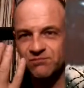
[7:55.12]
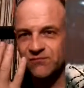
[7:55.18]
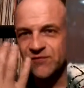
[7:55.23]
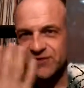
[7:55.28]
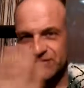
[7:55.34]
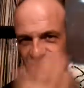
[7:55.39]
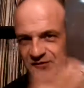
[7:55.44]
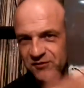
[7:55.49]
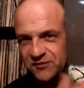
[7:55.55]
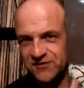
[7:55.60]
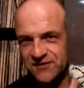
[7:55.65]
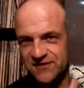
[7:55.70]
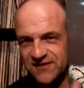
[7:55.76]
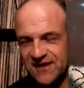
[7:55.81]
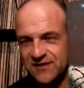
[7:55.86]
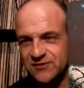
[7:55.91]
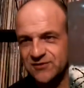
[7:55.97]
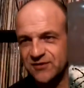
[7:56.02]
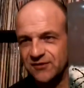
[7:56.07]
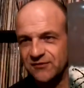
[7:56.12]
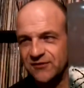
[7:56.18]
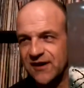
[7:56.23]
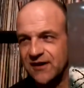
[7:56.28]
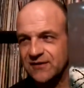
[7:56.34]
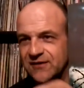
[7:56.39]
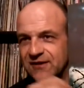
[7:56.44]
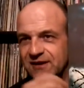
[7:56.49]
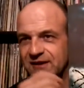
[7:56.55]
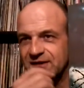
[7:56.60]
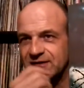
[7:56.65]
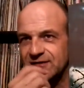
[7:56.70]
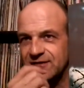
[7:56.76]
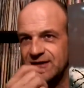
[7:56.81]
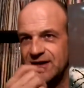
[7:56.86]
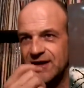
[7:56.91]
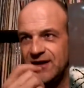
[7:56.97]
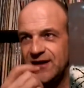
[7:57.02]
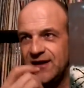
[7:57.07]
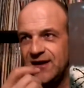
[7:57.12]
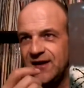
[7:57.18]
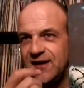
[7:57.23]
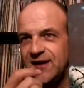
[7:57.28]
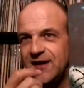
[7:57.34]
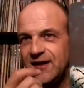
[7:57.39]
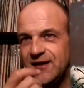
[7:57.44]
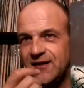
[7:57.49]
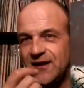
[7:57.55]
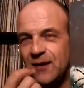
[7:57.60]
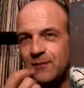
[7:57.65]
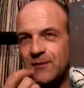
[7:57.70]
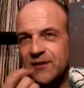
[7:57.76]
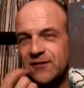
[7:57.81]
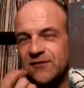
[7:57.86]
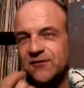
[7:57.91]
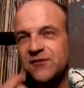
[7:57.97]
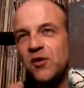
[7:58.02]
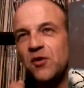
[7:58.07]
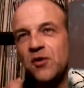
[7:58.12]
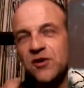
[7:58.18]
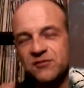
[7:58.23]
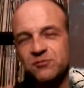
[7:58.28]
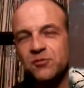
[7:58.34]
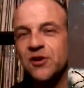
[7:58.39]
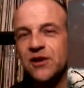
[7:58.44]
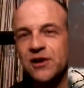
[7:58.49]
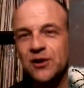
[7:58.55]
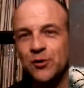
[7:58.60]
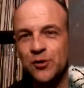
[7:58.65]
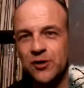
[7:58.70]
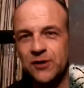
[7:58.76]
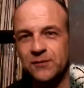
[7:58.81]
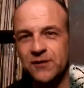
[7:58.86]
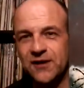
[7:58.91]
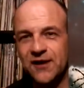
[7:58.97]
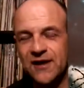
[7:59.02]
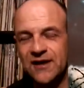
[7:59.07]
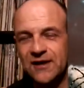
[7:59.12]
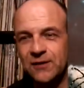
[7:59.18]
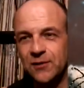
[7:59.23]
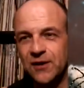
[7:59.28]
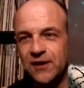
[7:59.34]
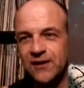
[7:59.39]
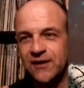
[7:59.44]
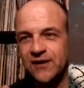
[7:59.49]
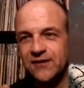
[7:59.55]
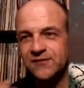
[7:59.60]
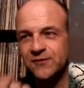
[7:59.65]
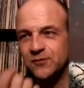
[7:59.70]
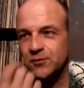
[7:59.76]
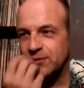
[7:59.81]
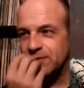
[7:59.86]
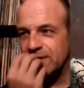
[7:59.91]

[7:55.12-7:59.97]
just suits it down to the ground. I mean, the song is pretty creepy anyway. It's all